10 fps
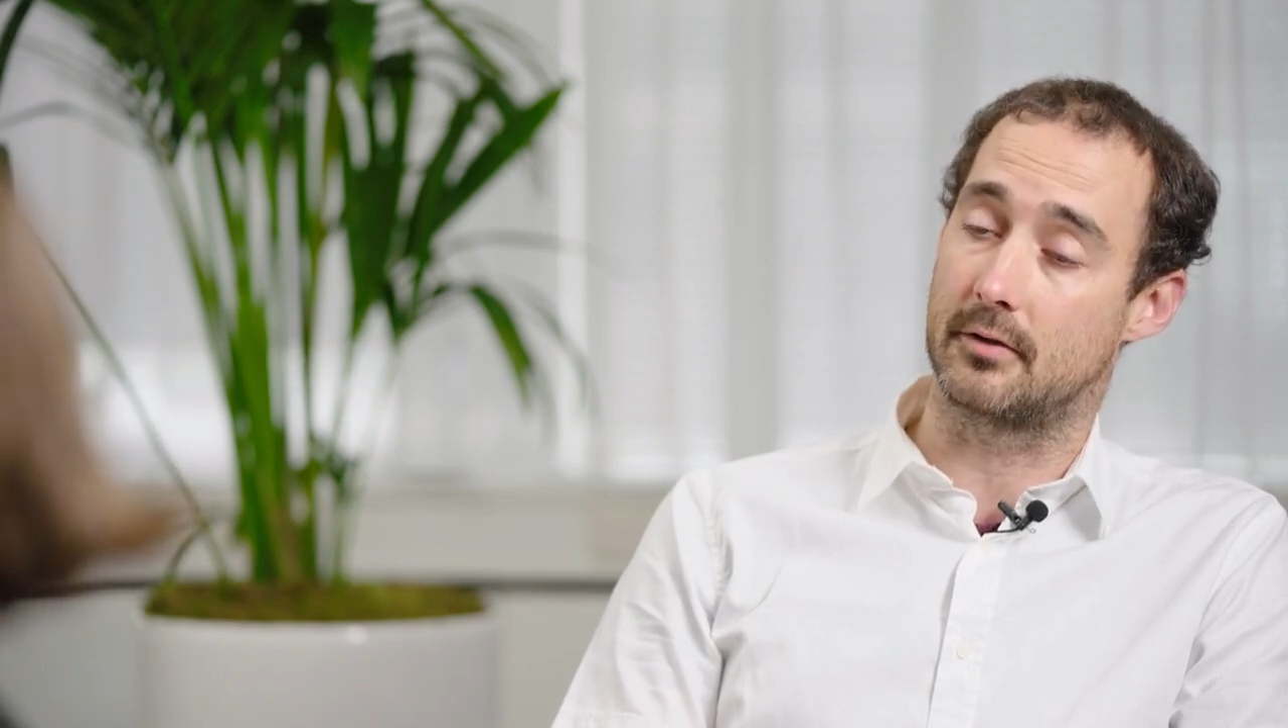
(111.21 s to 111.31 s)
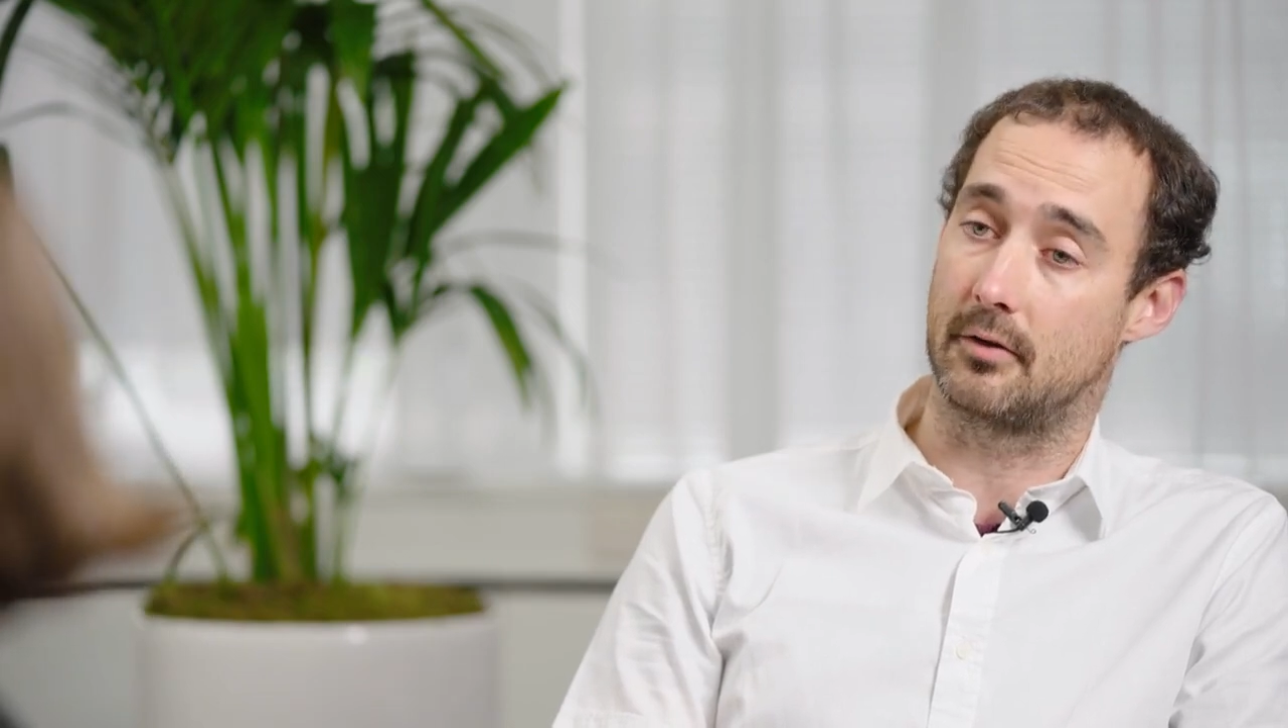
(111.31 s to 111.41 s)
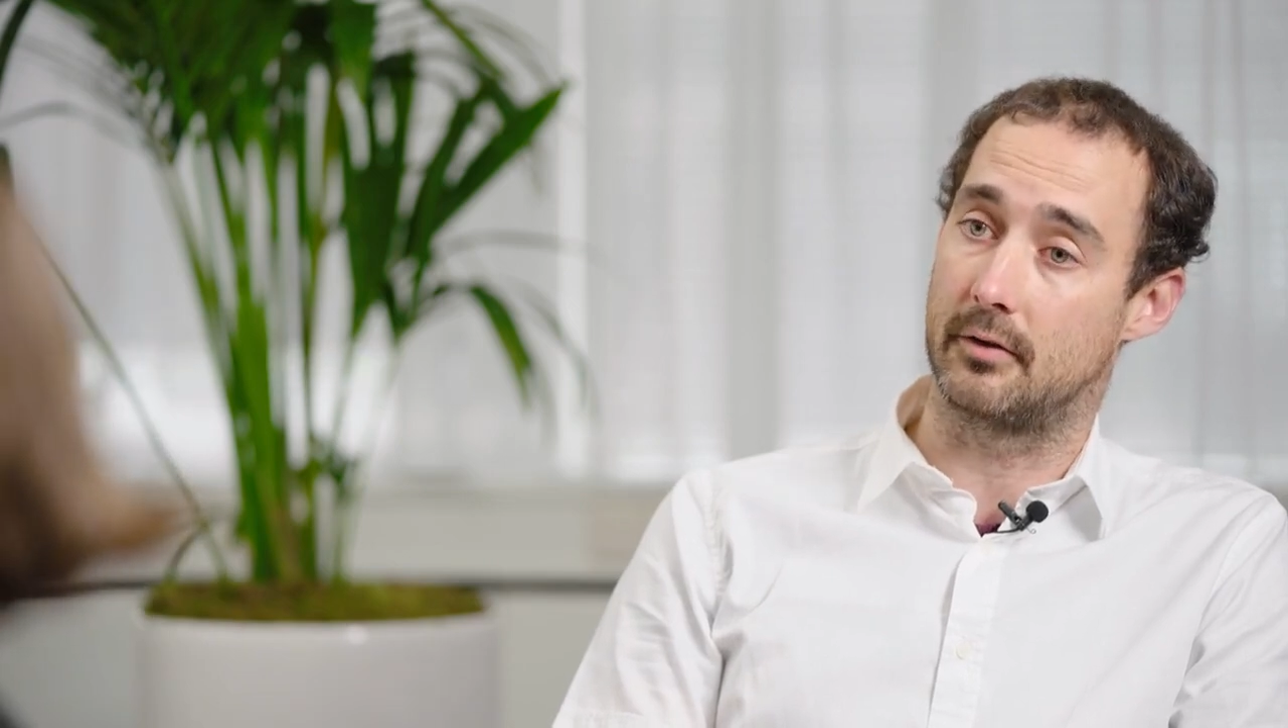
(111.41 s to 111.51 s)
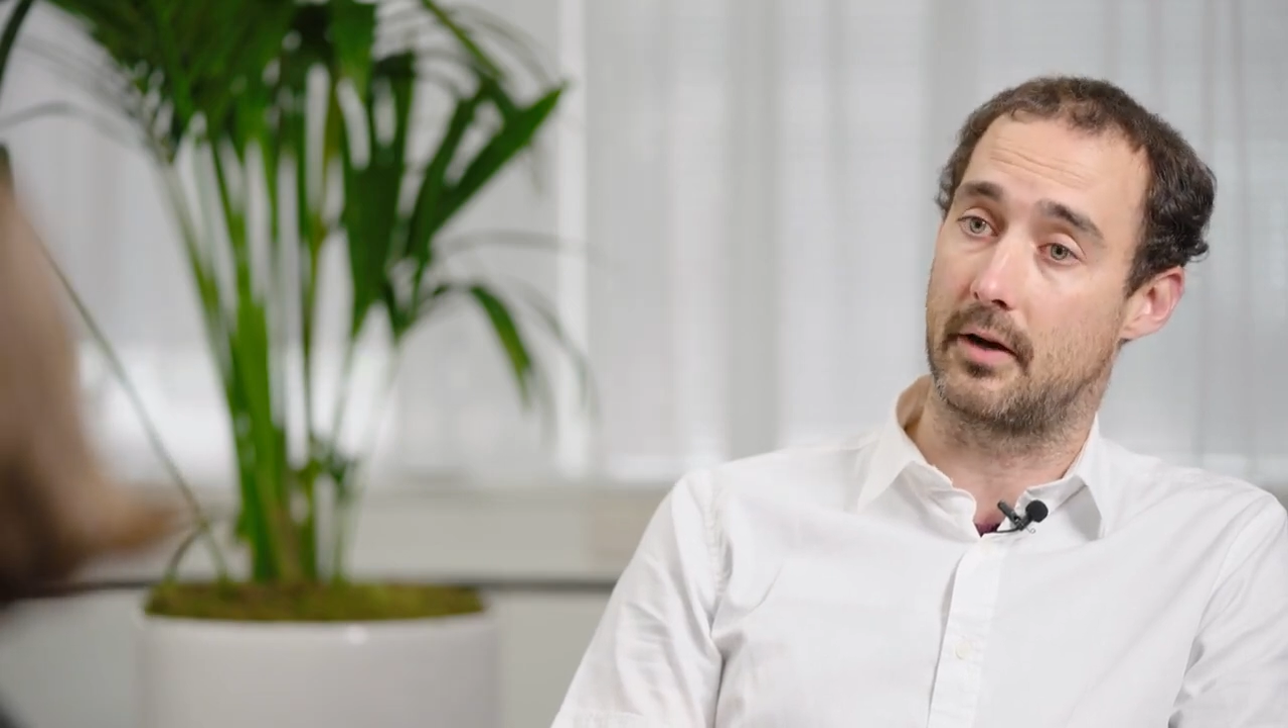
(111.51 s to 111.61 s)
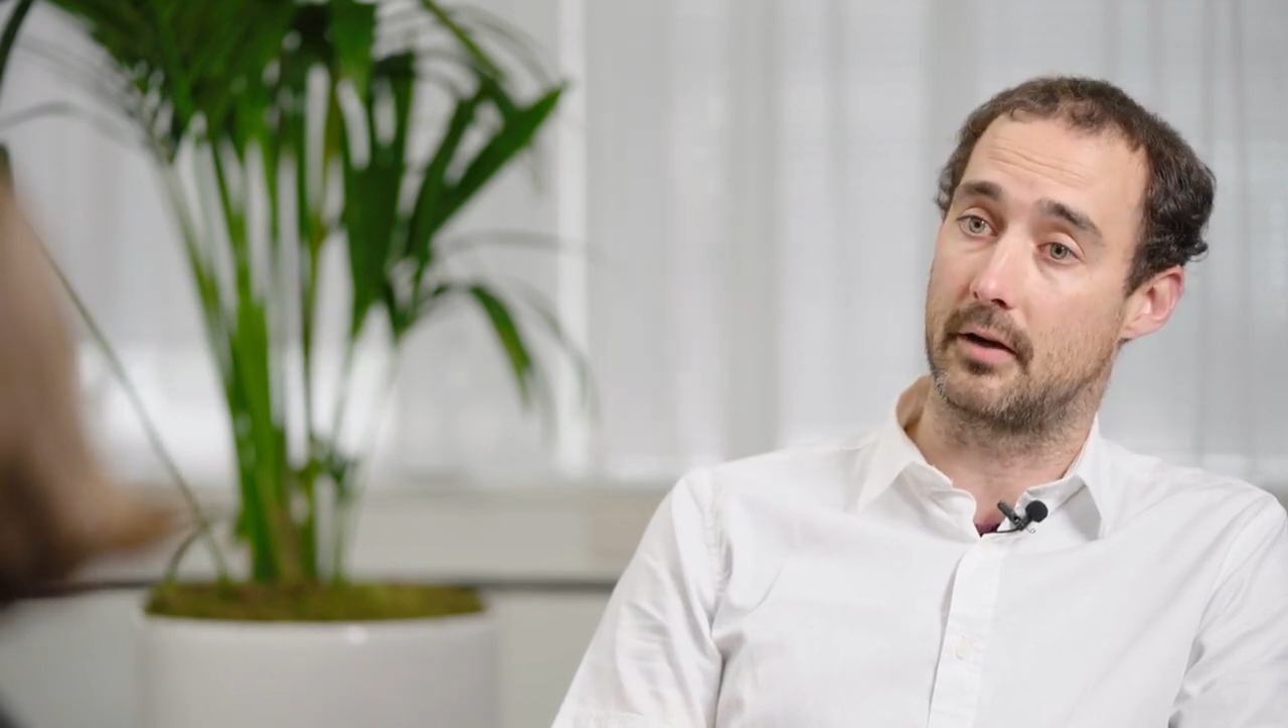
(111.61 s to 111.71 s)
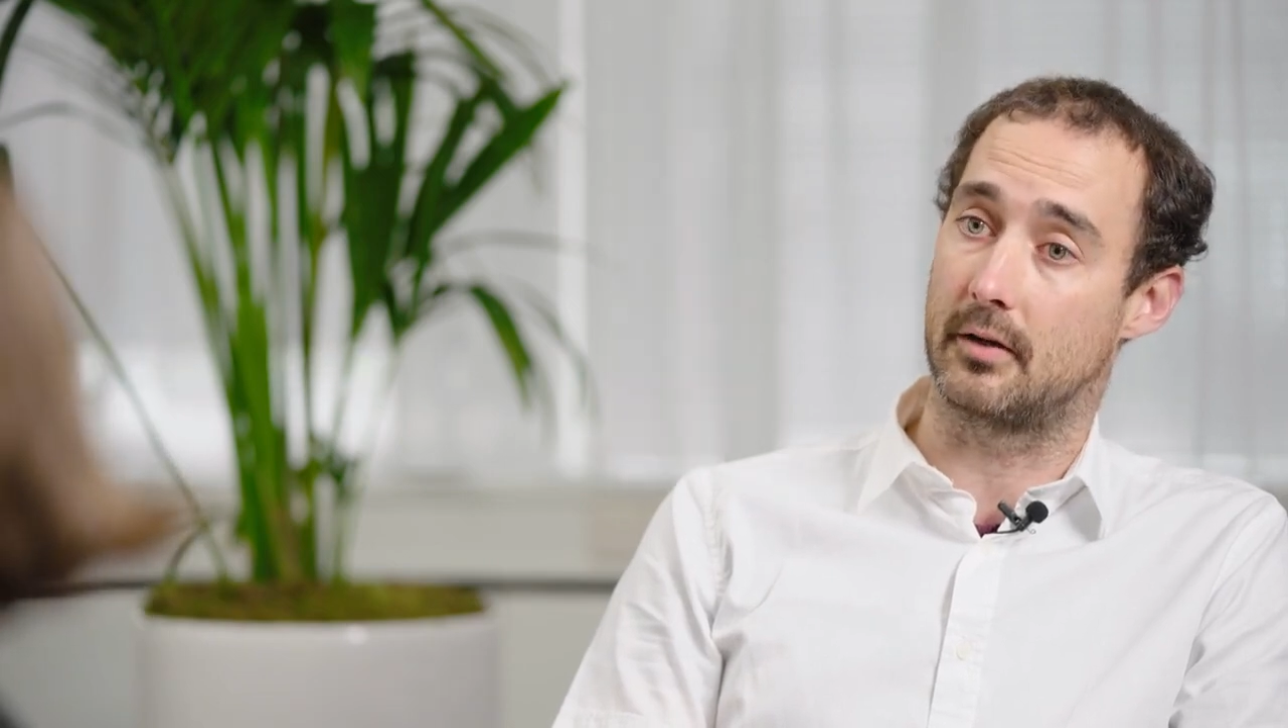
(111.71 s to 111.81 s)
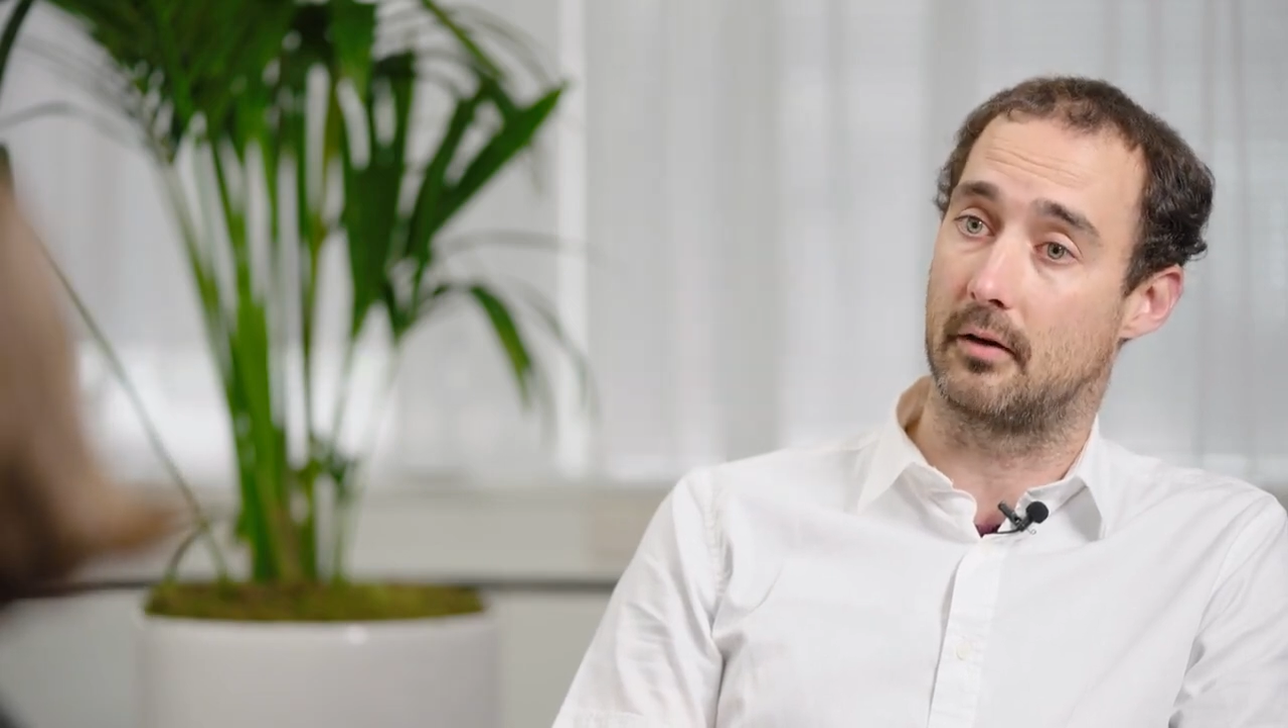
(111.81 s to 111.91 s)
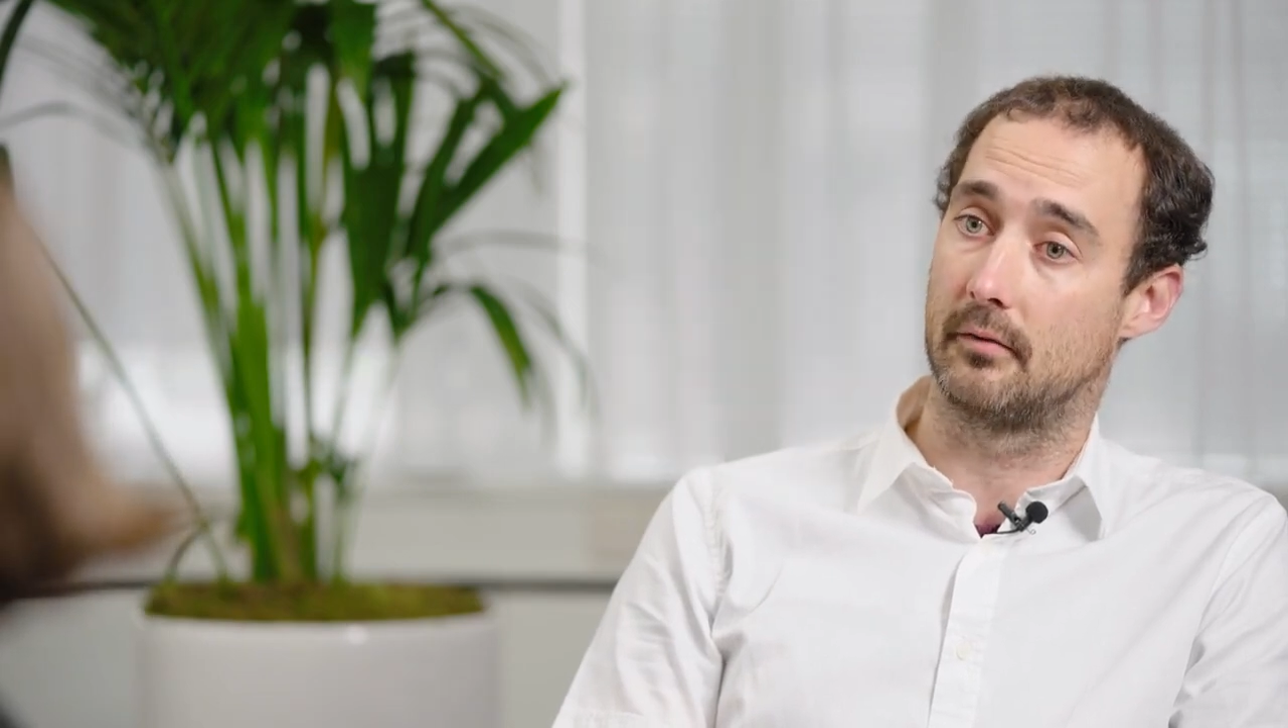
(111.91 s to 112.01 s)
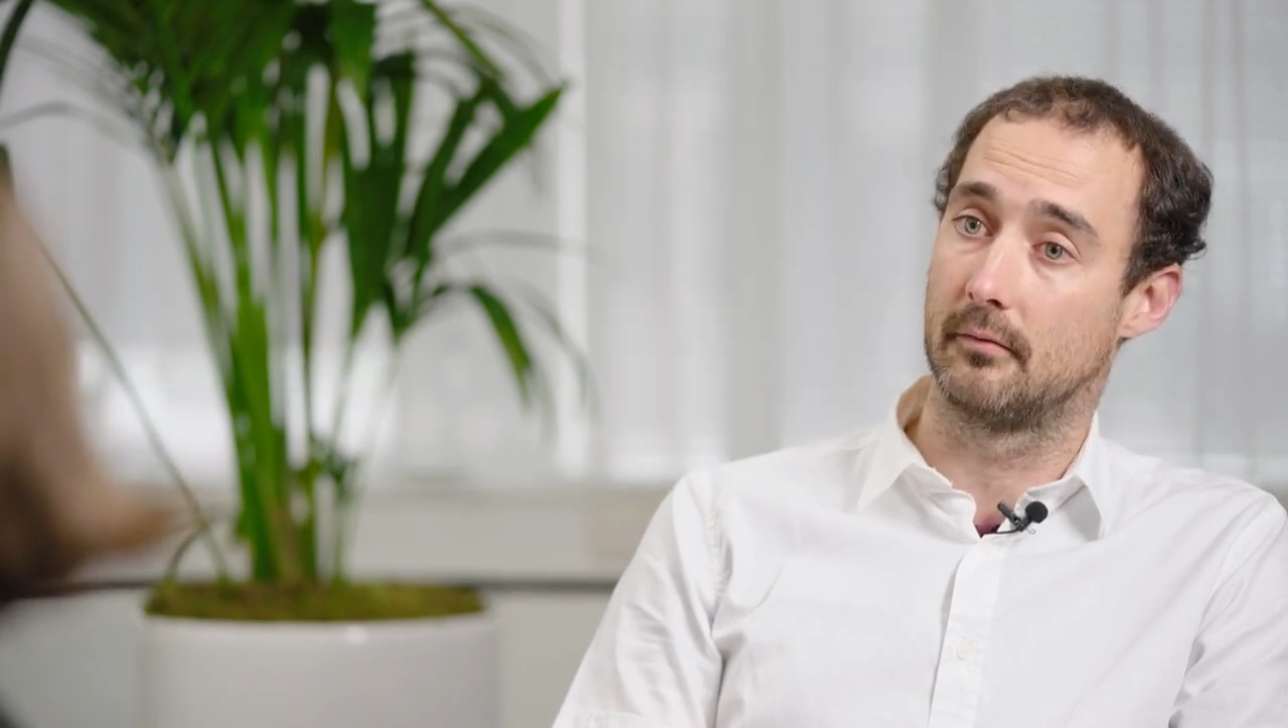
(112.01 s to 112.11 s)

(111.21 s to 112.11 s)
to your data